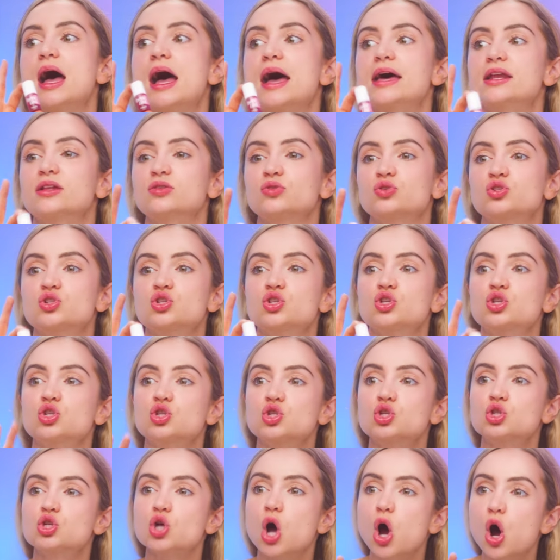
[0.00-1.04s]
and it looks
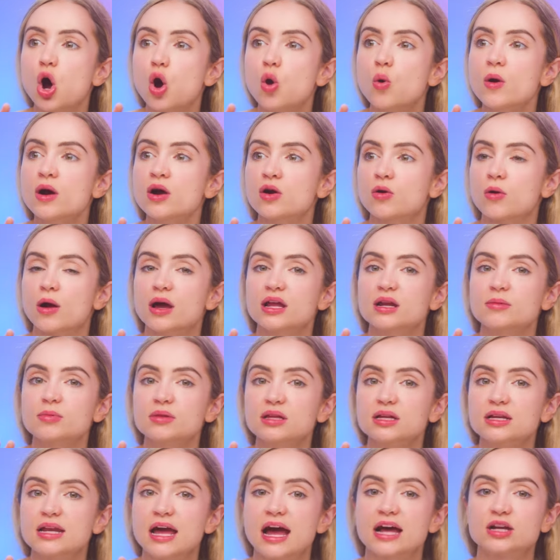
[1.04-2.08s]
so
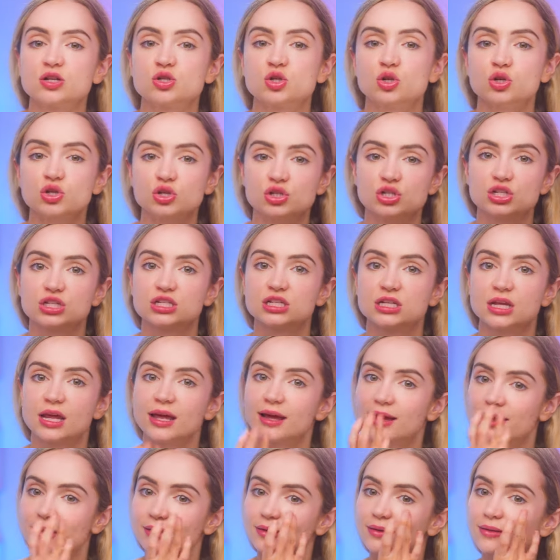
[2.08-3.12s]
incredibly natural. You just
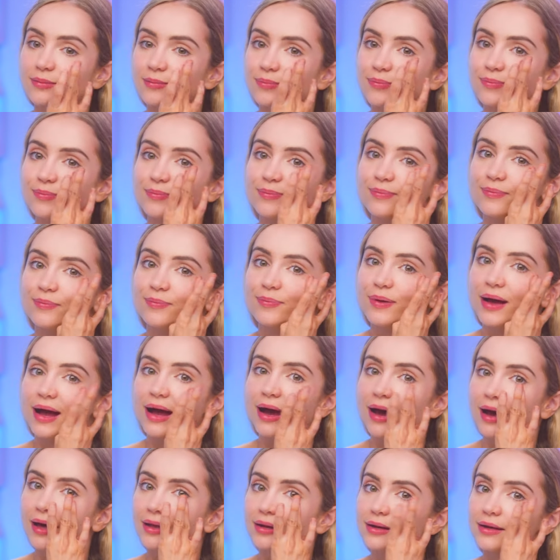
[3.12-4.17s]
like
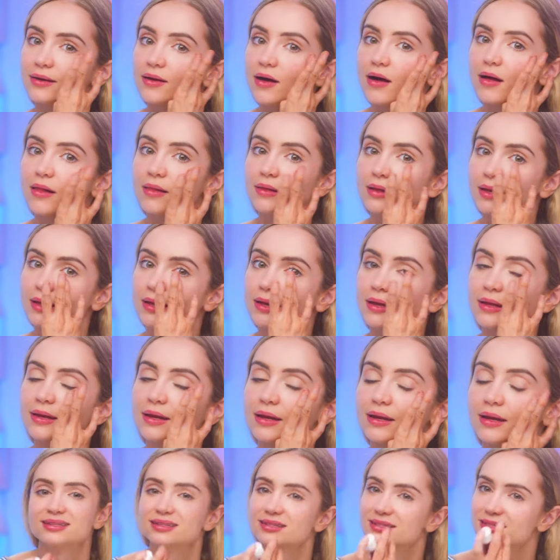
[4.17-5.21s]
pat it all in and
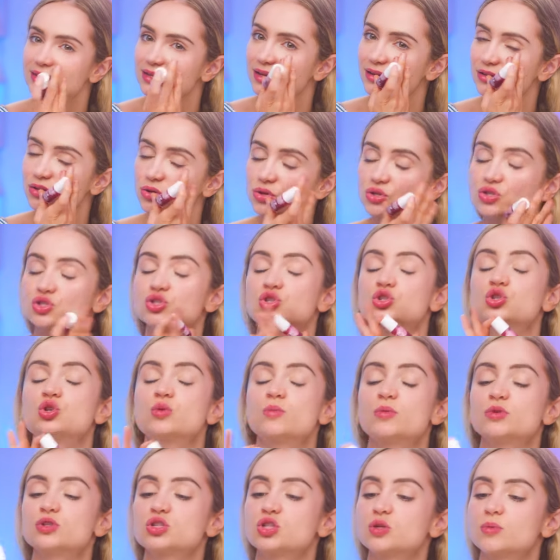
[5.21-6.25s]
it's just gonna look
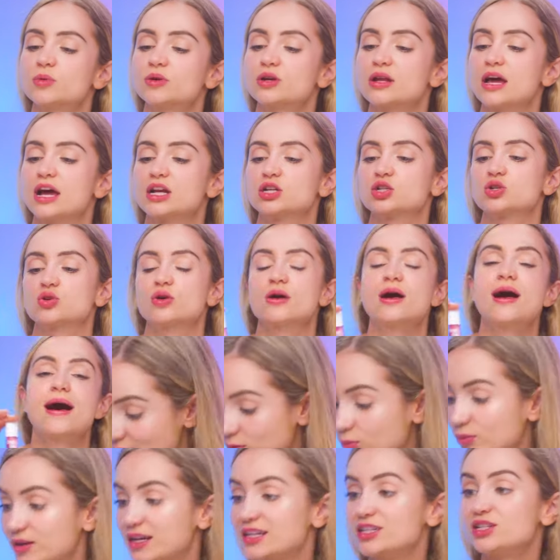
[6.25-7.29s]
super, super natural.
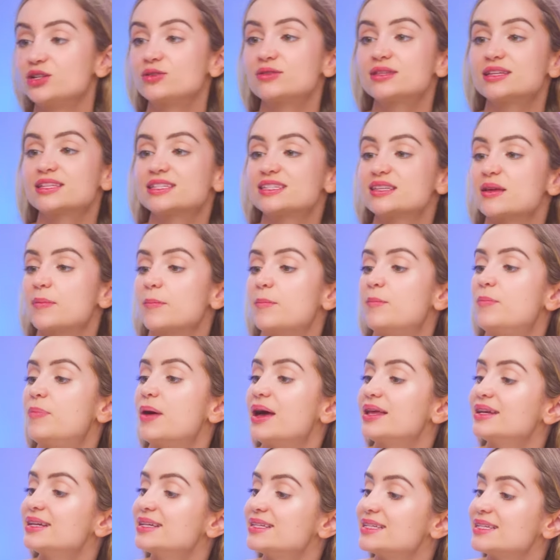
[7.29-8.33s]
When I do this
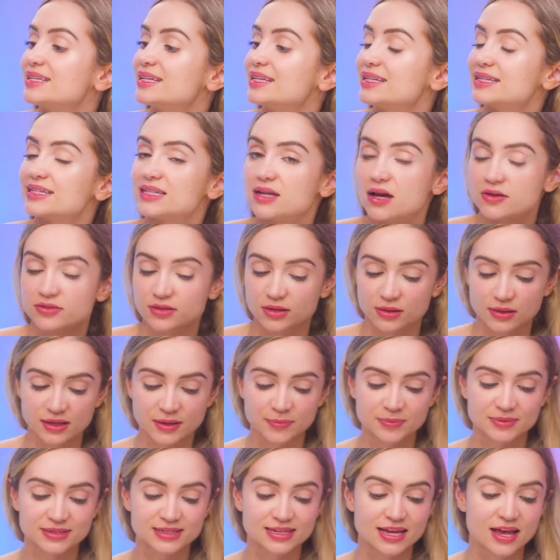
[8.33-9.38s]
Benetint on the
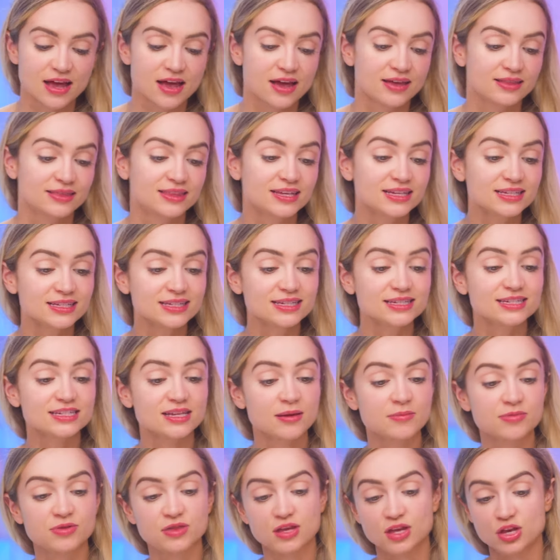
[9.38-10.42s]
lips, this is
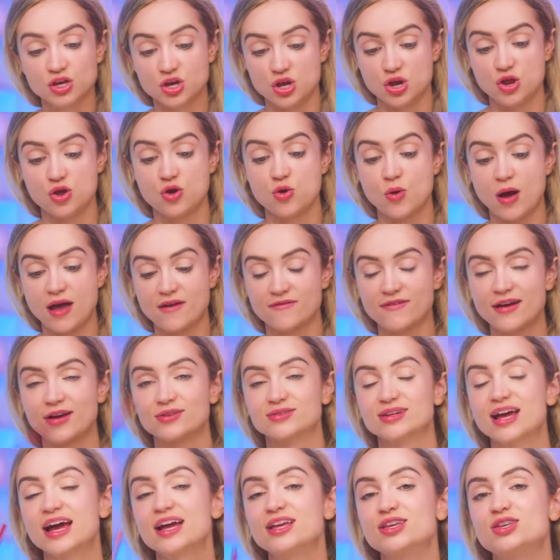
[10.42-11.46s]
something new I
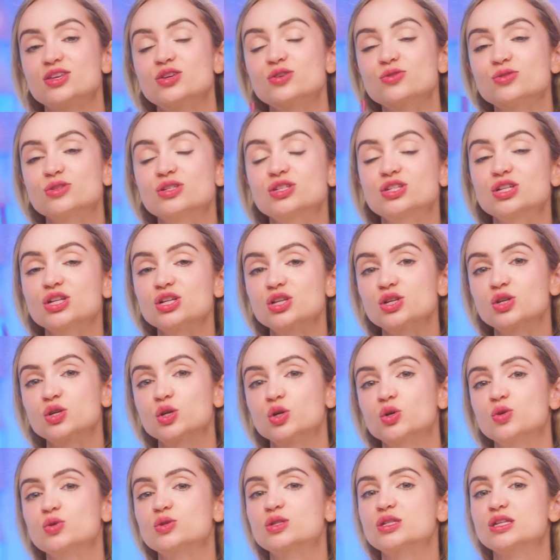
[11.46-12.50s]
found. I used to
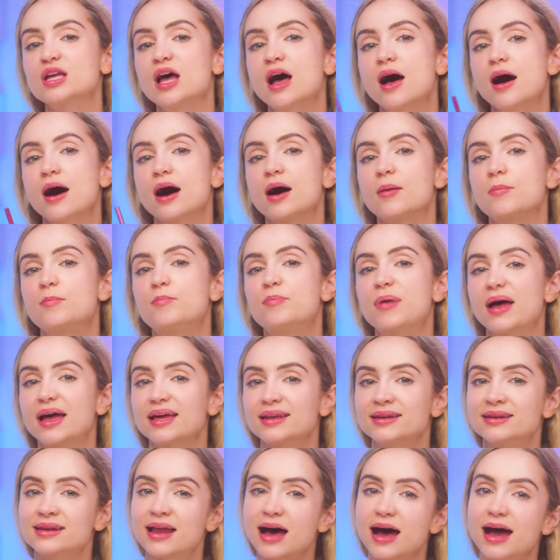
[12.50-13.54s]
use a
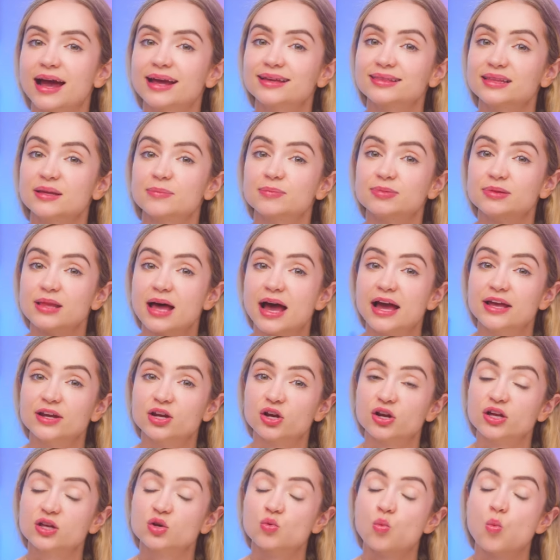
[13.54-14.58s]
Ben Nye lip
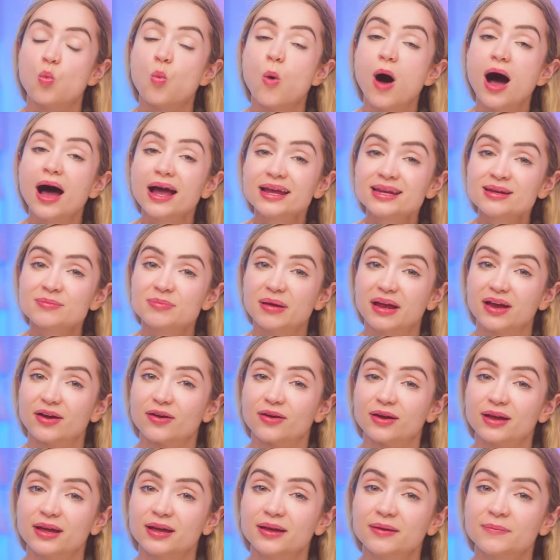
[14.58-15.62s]
liner in
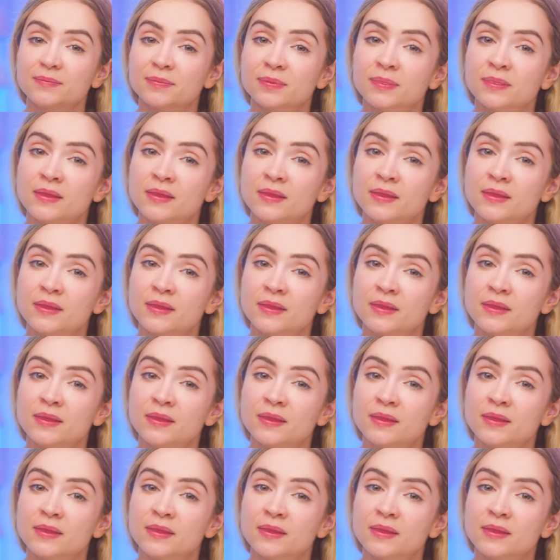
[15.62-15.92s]
Wineberry,